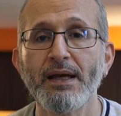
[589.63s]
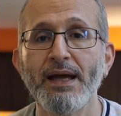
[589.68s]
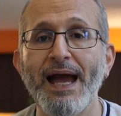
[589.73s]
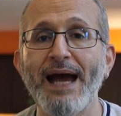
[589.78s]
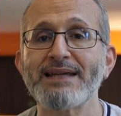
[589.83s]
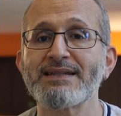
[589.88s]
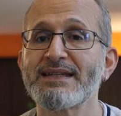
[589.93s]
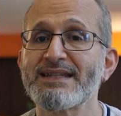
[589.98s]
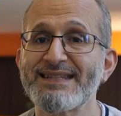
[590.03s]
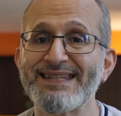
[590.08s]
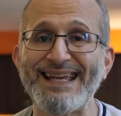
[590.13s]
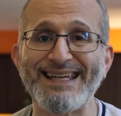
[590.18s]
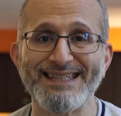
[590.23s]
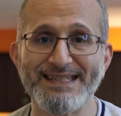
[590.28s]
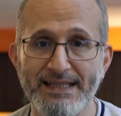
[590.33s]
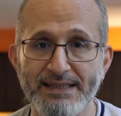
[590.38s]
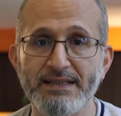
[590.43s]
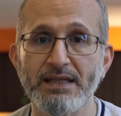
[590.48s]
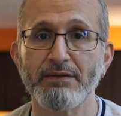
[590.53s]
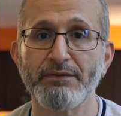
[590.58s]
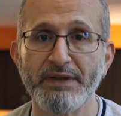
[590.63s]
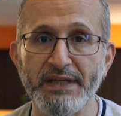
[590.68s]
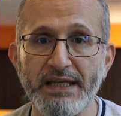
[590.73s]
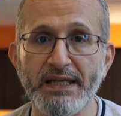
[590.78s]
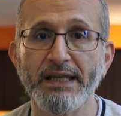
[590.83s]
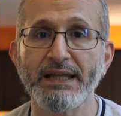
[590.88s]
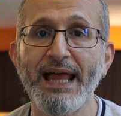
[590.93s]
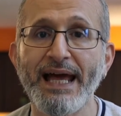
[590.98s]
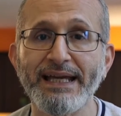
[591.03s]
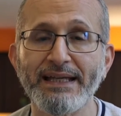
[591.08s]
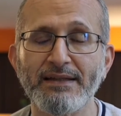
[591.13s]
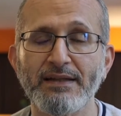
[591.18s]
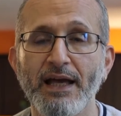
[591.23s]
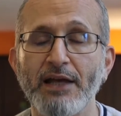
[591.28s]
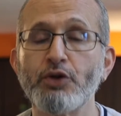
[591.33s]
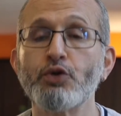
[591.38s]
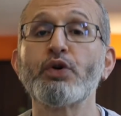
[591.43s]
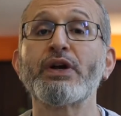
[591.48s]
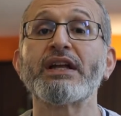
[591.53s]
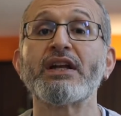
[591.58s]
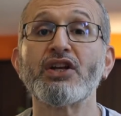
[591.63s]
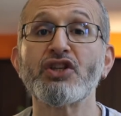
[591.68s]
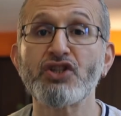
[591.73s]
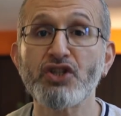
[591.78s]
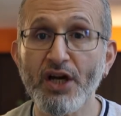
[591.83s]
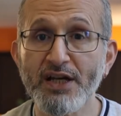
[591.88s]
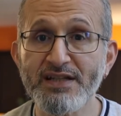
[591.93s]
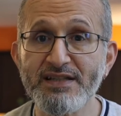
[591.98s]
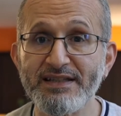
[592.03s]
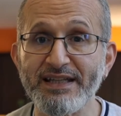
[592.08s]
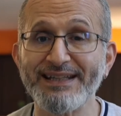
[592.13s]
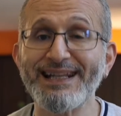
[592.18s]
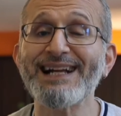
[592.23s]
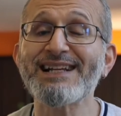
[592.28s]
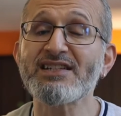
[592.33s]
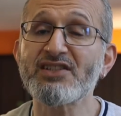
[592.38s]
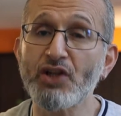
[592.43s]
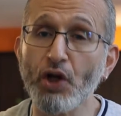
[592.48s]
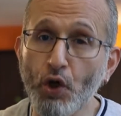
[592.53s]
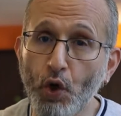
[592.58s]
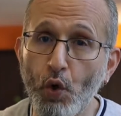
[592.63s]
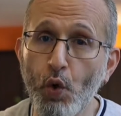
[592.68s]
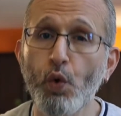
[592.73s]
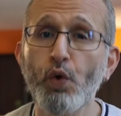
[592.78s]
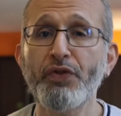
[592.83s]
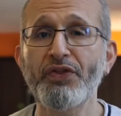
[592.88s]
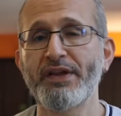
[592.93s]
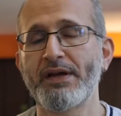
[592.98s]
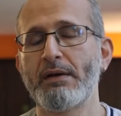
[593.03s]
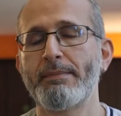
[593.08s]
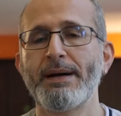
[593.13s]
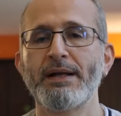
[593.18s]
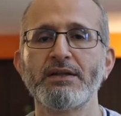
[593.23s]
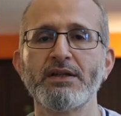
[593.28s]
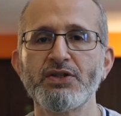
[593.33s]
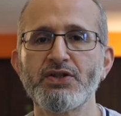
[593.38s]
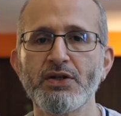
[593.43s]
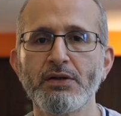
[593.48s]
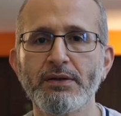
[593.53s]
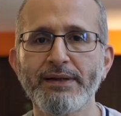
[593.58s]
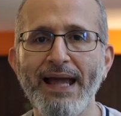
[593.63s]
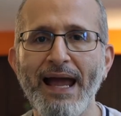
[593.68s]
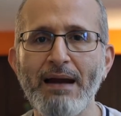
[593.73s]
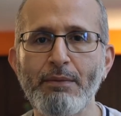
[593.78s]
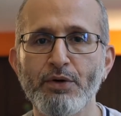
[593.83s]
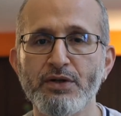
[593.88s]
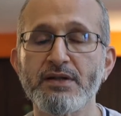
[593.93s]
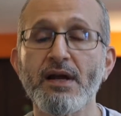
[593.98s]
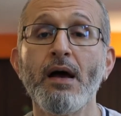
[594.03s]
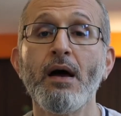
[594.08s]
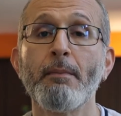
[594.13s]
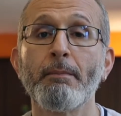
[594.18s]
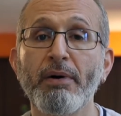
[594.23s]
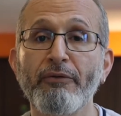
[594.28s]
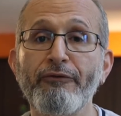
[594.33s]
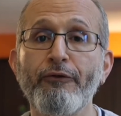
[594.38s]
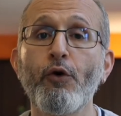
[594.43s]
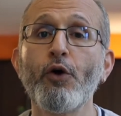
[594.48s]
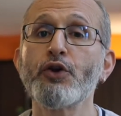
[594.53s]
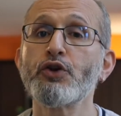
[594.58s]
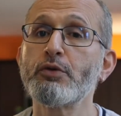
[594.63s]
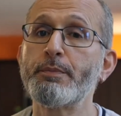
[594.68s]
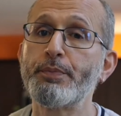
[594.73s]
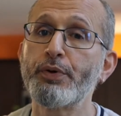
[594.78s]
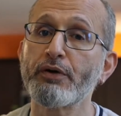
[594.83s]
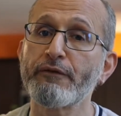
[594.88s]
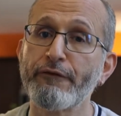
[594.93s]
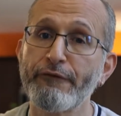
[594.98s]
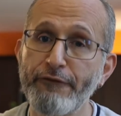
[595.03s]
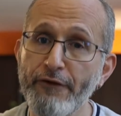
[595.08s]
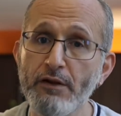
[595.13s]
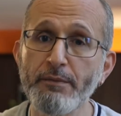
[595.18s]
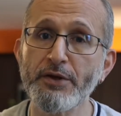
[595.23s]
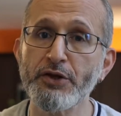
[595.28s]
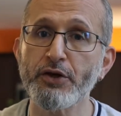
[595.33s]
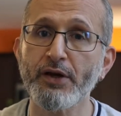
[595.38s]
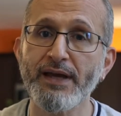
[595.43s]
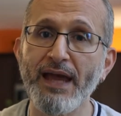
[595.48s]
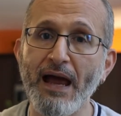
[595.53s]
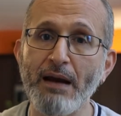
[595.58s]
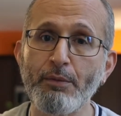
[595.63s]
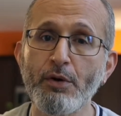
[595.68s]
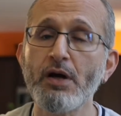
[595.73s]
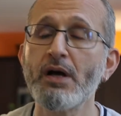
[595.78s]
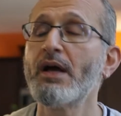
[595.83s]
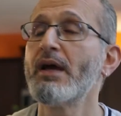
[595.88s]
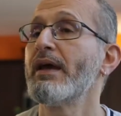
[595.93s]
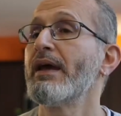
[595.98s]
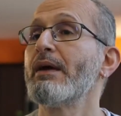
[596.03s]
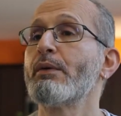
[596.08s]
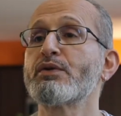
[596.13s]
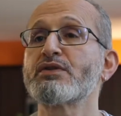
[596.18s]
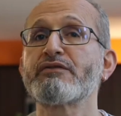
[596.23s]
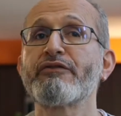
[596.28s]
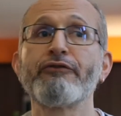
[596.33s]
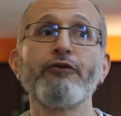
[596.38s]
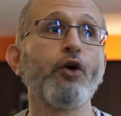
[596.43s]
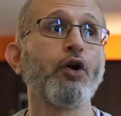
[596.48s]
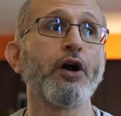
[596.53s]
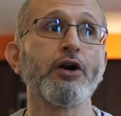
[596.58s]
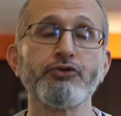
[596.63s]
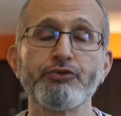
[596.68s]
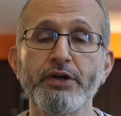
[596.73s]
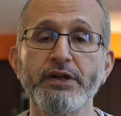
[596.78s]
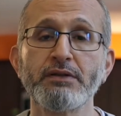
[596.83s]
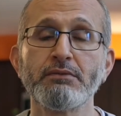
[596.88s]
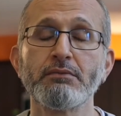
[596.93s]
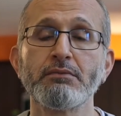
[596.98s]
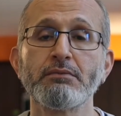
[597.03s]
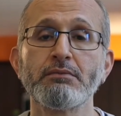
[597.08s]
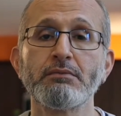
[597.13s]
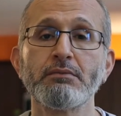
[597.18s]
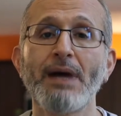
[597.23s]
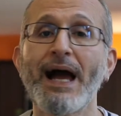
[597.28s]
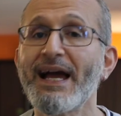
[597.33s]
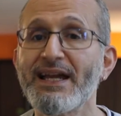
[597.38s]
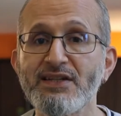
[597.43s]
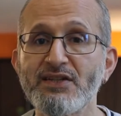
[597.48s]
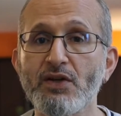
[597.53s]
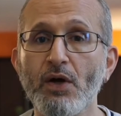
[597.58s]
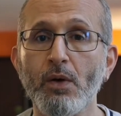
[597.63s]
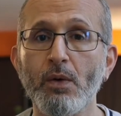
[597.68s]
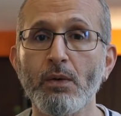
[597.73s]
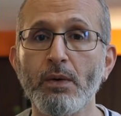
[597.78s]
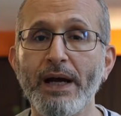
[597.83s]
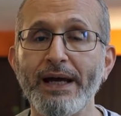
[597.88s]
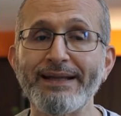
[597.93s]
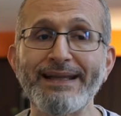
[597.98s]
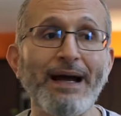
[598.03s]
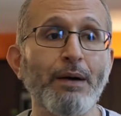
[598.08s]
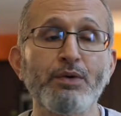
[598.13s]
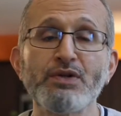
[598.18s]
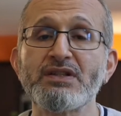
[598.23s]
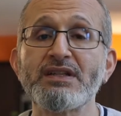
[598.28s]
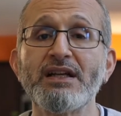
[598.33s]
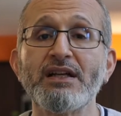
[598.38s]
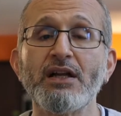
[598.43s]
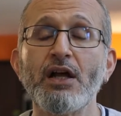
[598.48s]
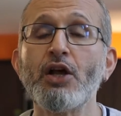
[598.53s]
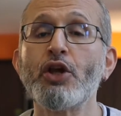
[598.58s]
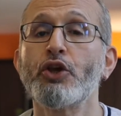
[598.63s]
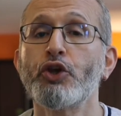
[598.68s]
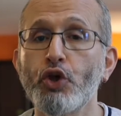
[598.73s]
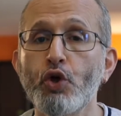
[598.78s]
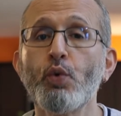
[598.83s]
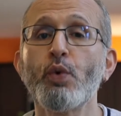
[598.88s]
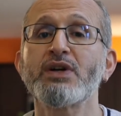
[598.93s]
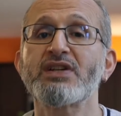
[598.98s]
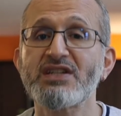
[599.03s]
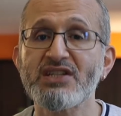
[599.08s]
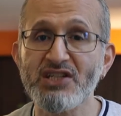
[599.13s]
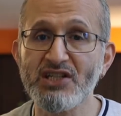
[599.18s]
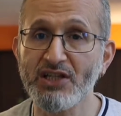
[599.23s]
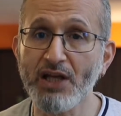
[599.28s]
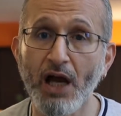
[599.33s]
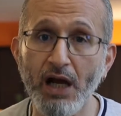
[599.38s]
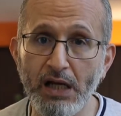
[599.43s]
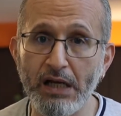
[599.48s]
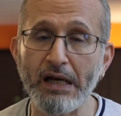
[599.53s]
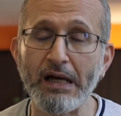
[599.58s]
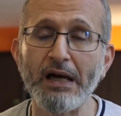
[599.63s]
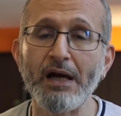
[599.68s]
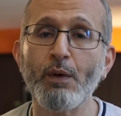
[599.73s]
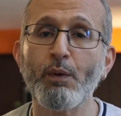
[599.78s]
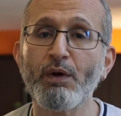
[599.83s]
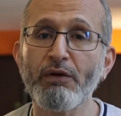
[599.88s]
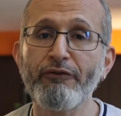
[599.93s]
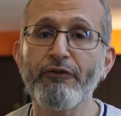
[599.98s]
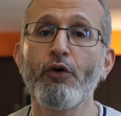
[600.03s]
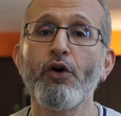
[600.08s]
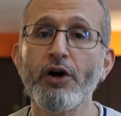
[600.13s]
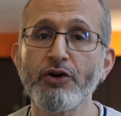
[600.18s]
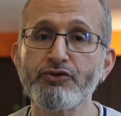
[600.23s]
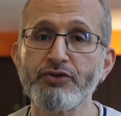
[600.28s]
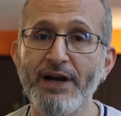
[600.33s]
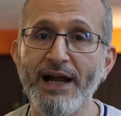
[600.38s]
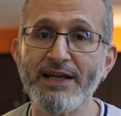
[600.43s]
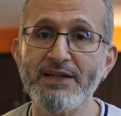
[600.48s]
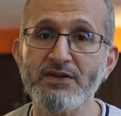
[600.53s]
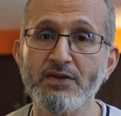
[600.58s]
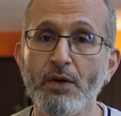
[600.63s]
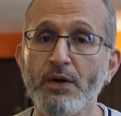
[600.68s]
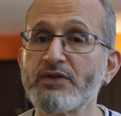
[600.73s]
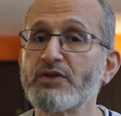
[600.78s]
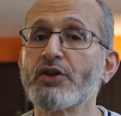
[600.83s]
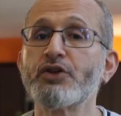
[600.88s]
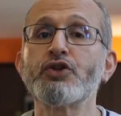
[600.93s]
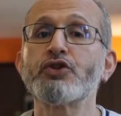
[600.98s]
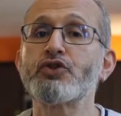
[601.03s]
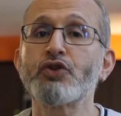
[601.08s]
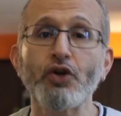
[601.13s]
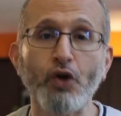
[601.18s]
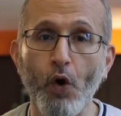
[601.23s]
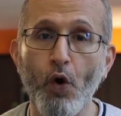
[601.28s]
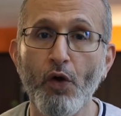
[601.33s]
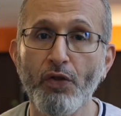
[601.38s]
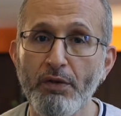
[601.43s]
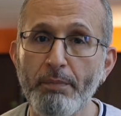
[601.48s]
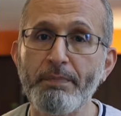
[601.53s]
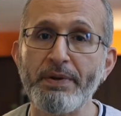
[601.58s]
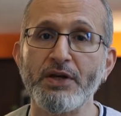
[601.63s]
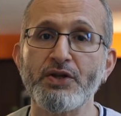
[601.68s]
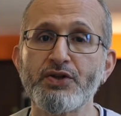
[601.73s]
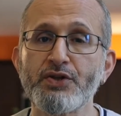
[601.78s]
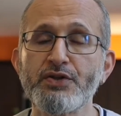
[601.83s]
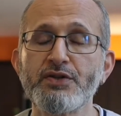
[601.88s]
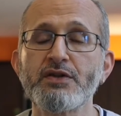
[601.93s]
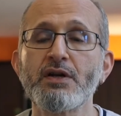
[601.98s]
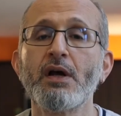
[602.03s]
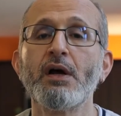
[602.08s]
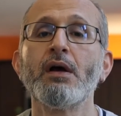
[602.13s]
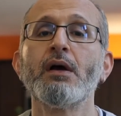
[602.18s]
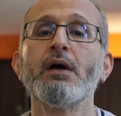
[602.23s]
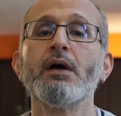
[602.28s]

has a sensitivity to light, and you can adjust it. That's the cool thing about digital cameras. Before you put film in your camera, it was 400 ISO, and that was it. You were stuck with 400 ISO until you took all the pictures